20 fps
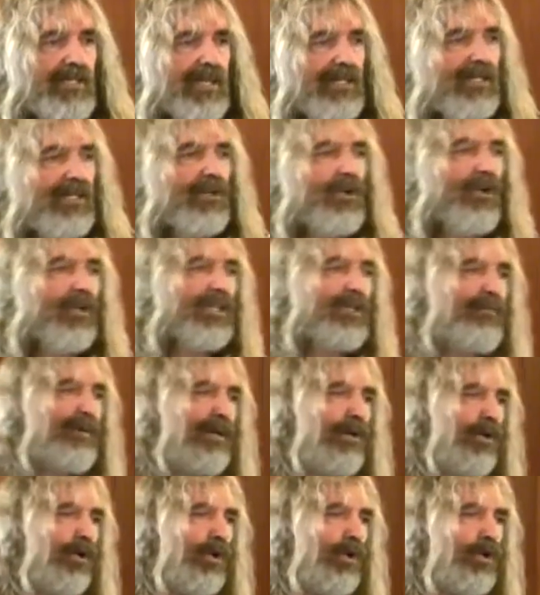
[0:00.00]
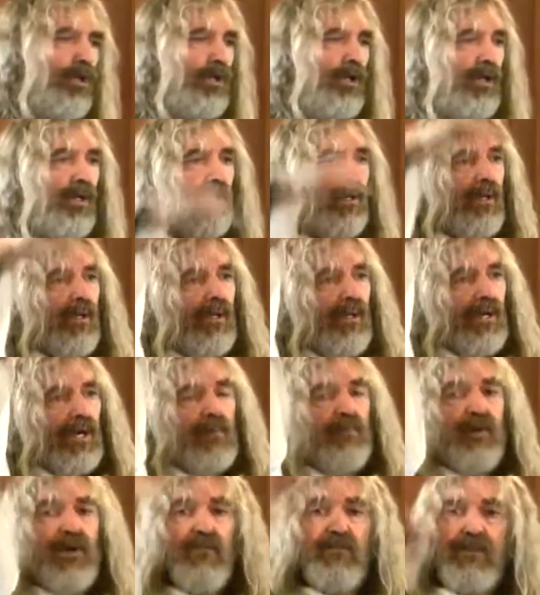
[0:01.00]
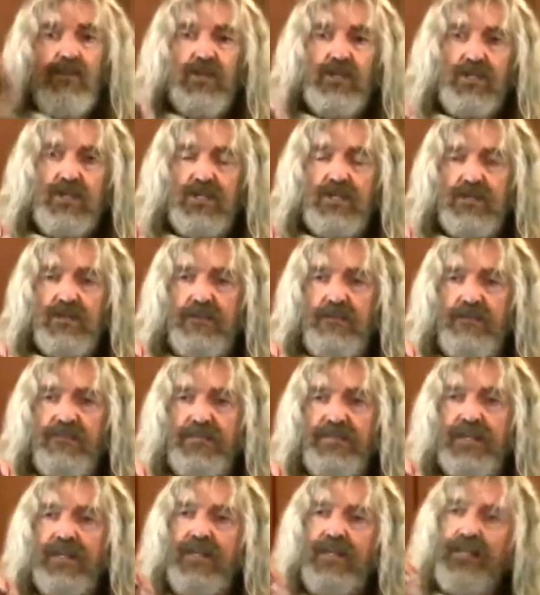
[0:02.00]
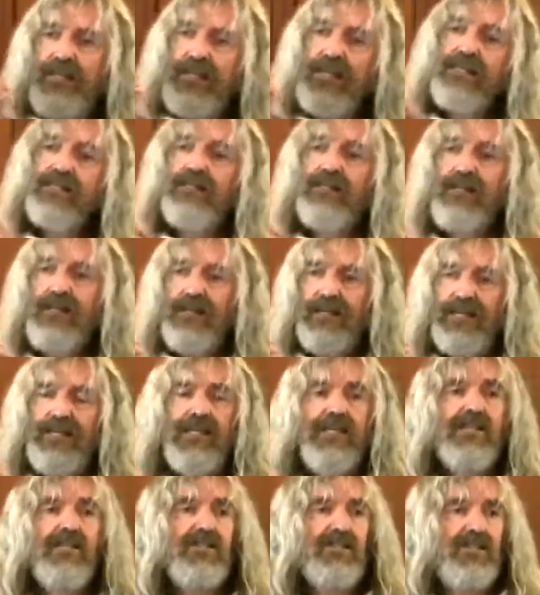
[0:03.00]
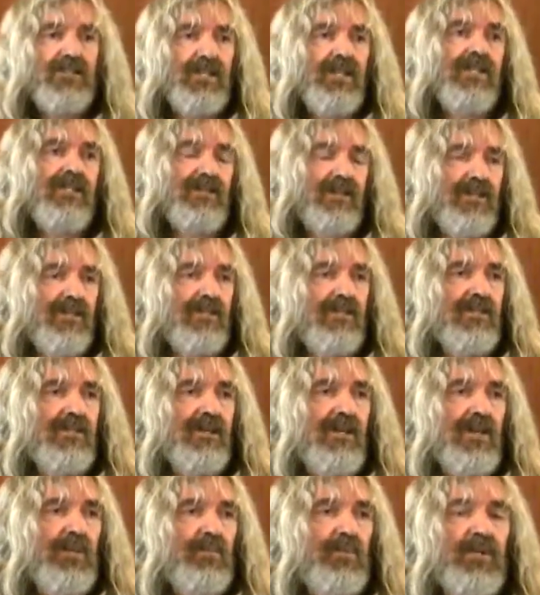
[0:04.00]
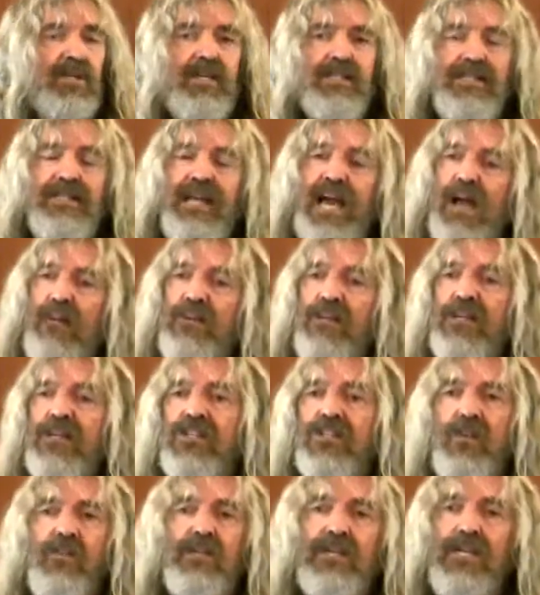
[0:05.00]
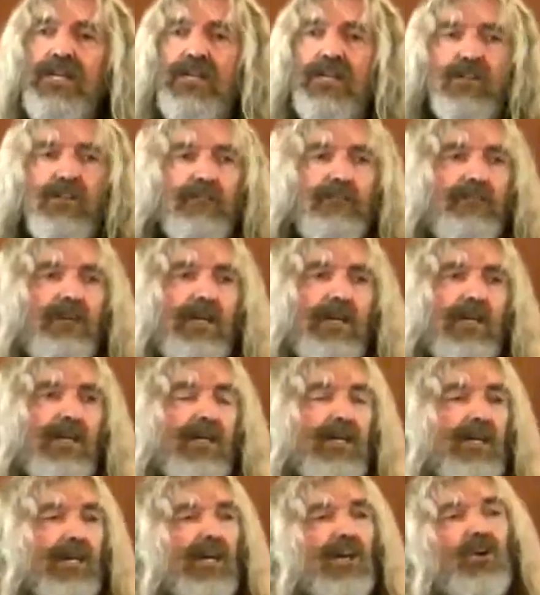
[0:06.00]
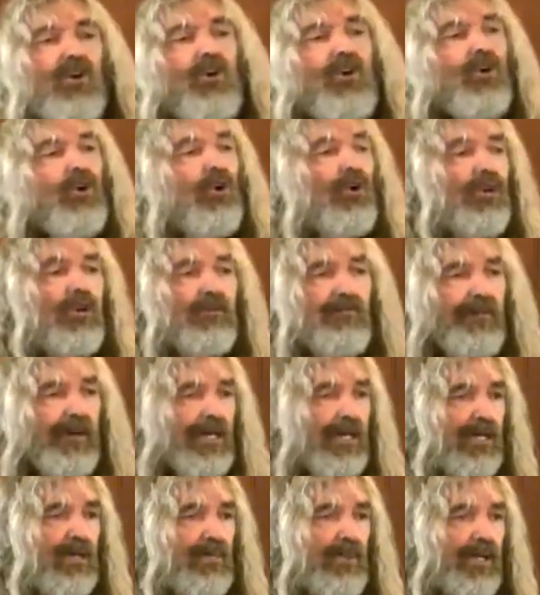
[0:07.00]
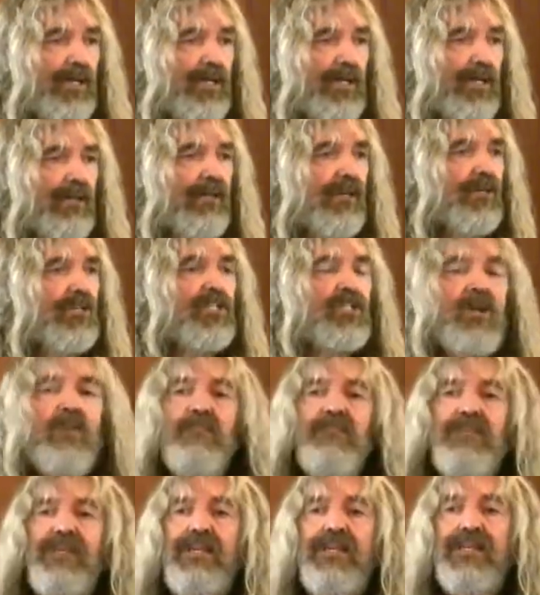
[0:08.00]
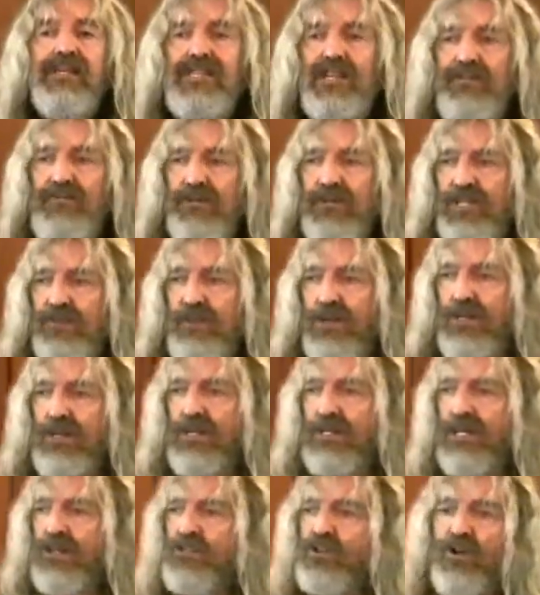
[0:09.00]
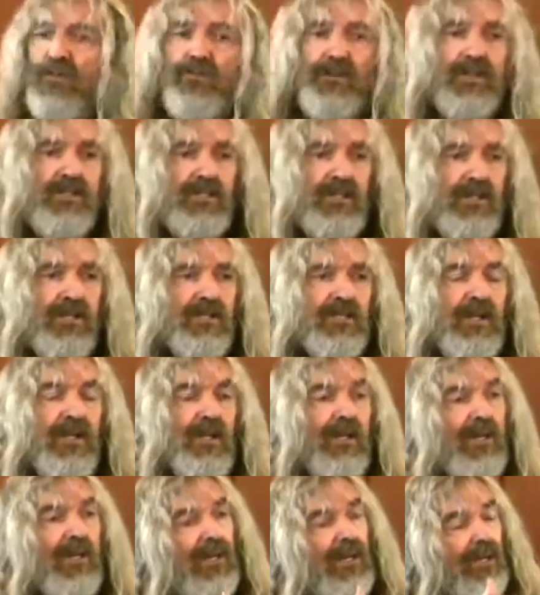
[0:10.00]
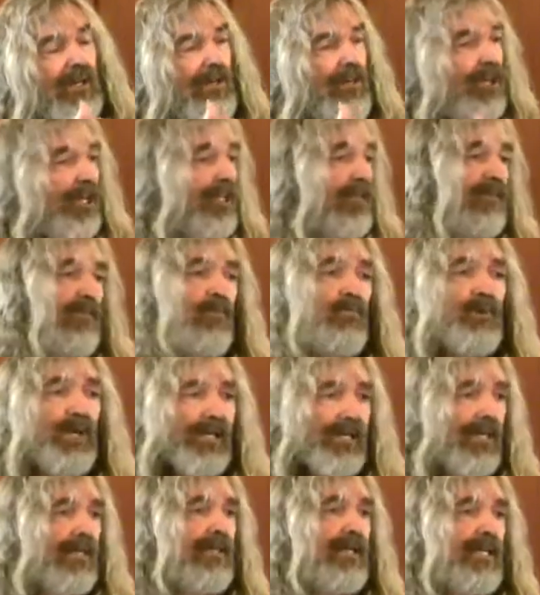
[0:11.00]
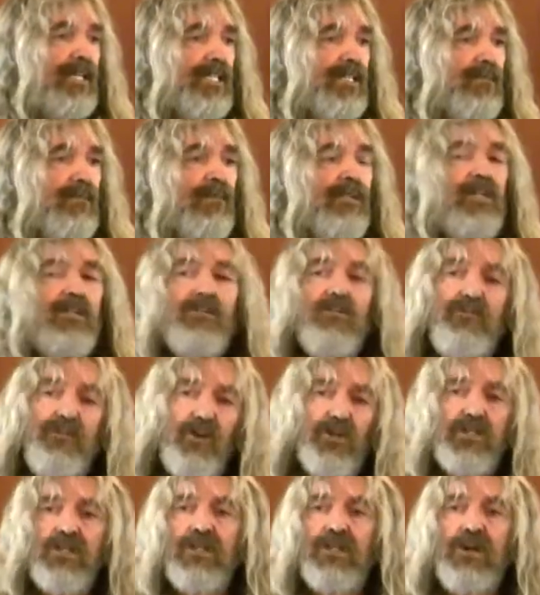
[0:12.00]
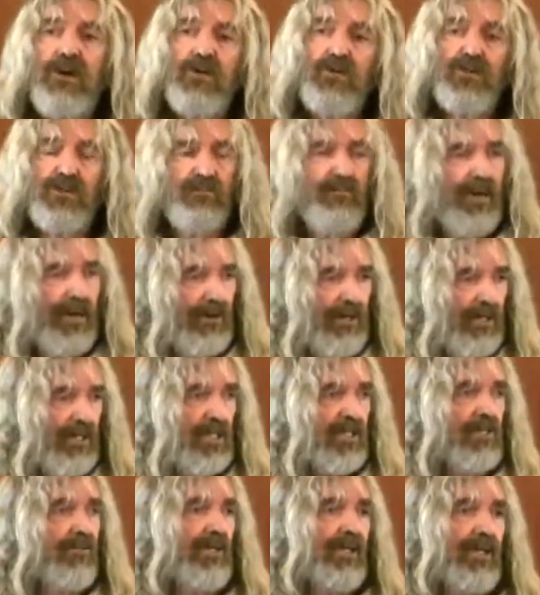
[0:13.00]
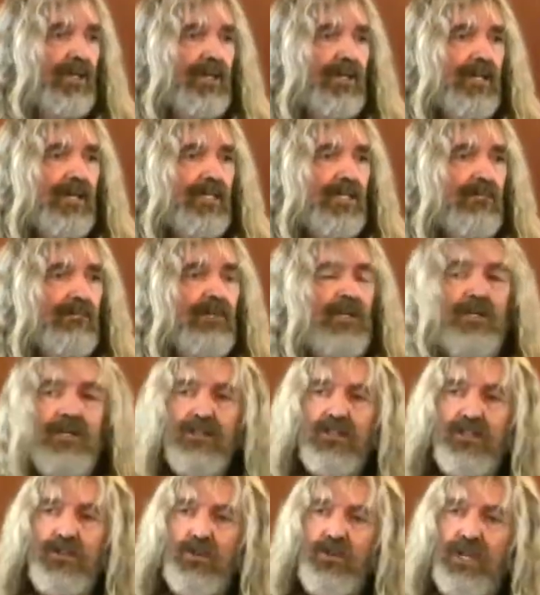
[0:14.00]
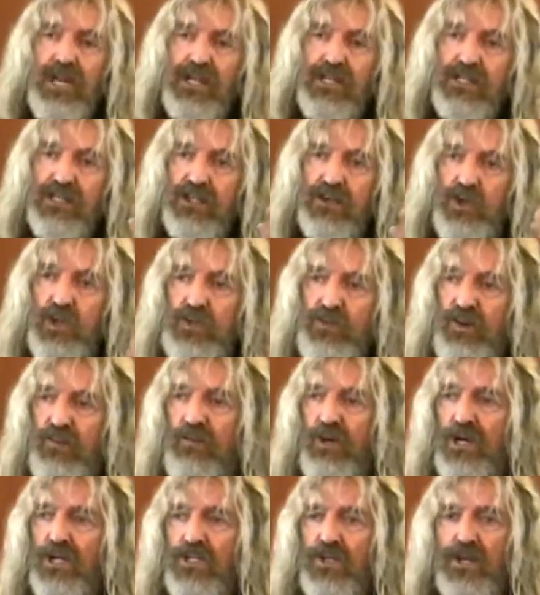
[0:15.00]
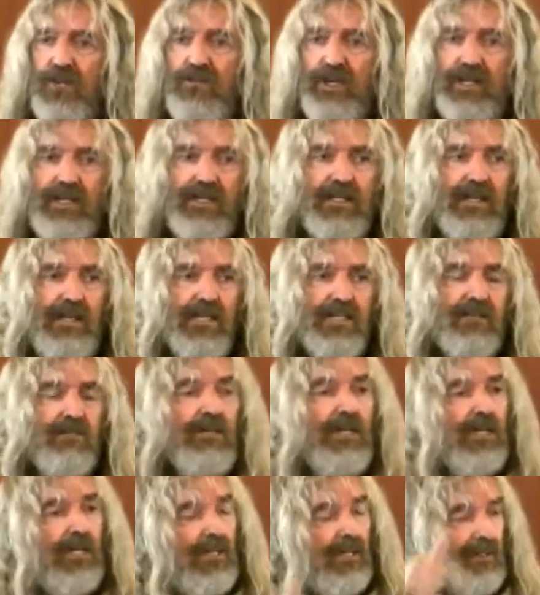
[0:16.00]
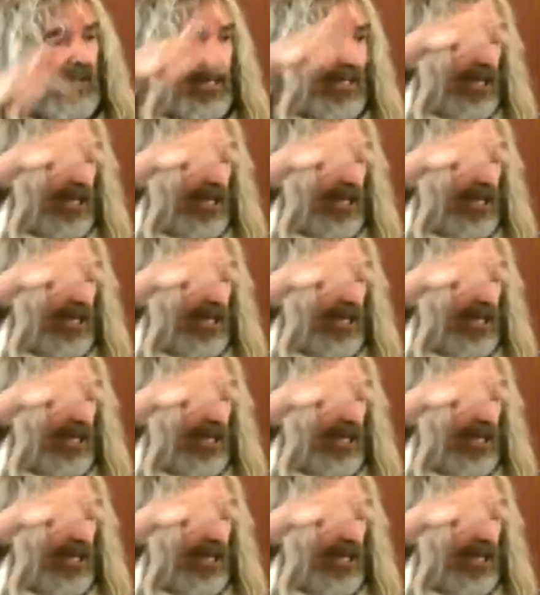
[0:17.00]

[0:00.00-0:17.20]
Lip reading: that they call the below-above images. He is Jesus, but he's inhabiting some kind of a glorified body. There's something different about it. And so, for instance, none of them recognize him in the first encounters. Mary doesn't recognize him. The two guys on the road to Emmaus don't recognize him. They